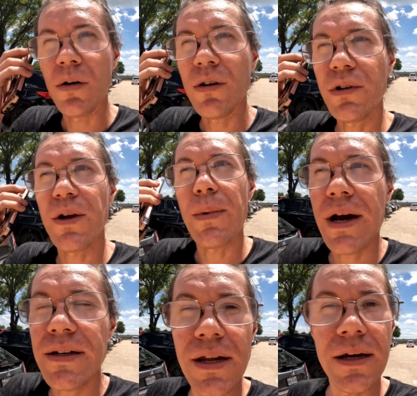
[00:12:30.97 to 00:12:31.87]
horribly
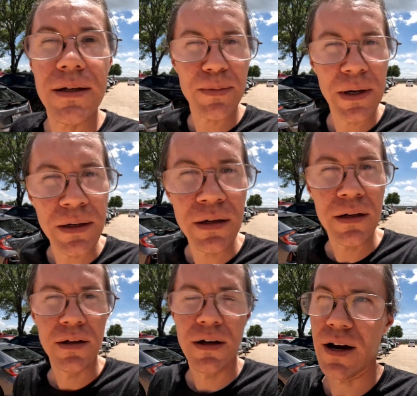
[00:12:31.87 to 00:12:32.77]
bad today has been,
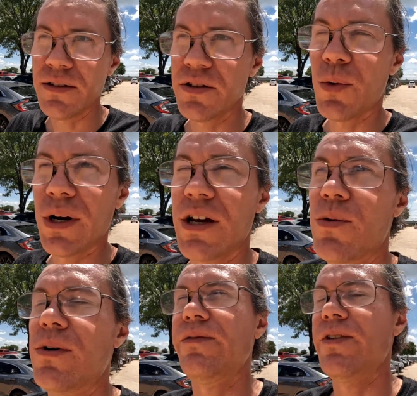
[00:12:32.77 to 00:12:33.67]
I still want to
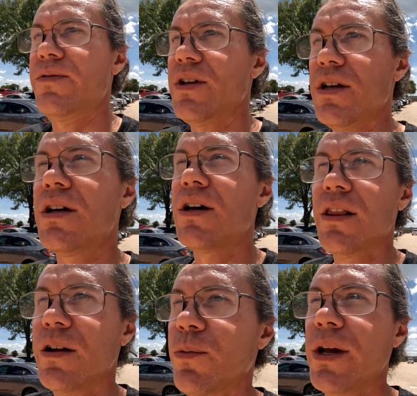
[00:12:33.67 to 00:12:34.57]
get 150.
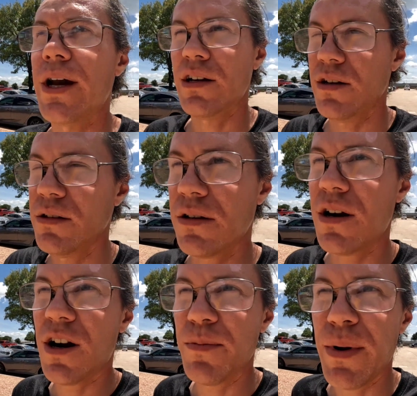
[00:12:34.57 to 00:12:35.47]
We got an
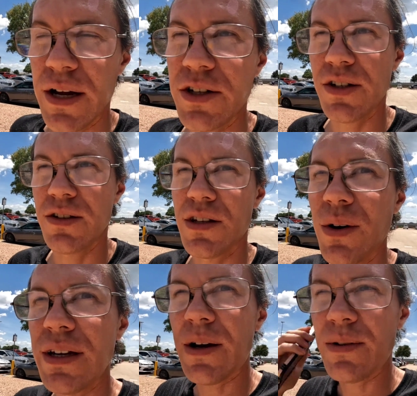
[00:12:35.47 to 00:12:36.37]
Instacart batch. It's
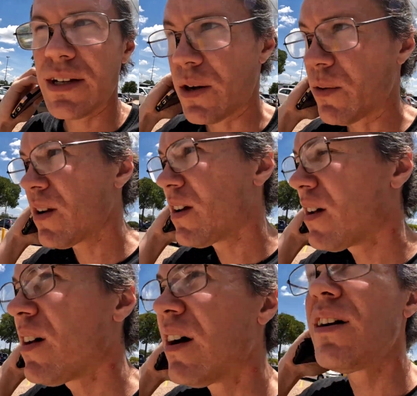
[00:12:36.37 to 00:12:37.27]
going downtown,
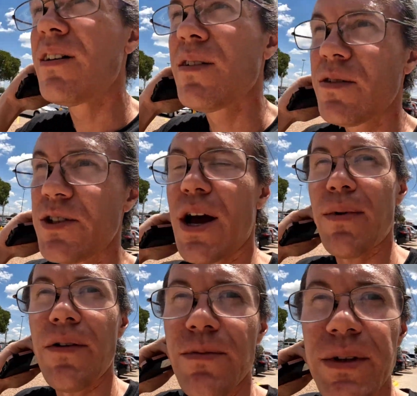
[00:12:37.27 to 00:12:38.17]

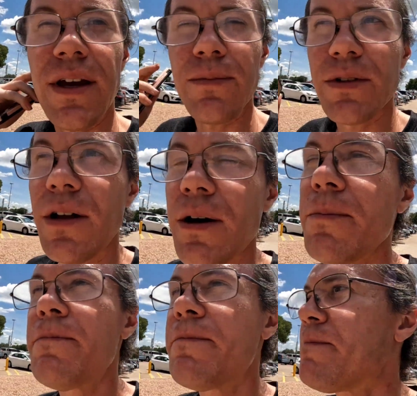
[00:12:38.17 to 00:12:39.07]
shopping from Sam's
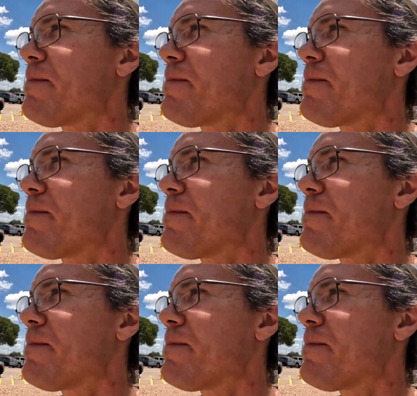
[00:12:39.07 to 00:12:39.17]
Club,